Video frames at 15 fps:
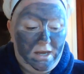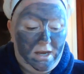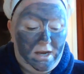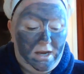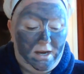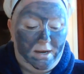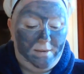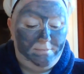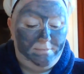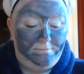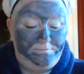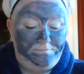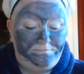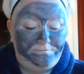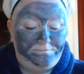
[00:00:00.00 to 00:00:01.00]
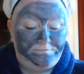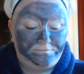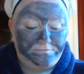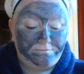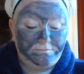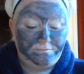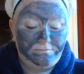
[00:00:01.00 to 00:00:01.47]

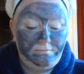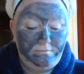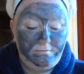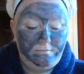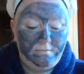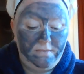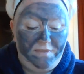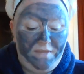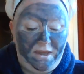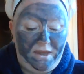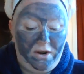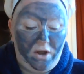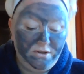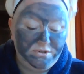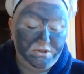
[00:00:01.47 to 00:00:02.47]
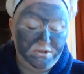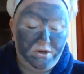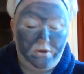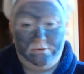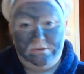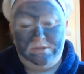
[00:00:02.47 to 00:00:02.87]
And then also,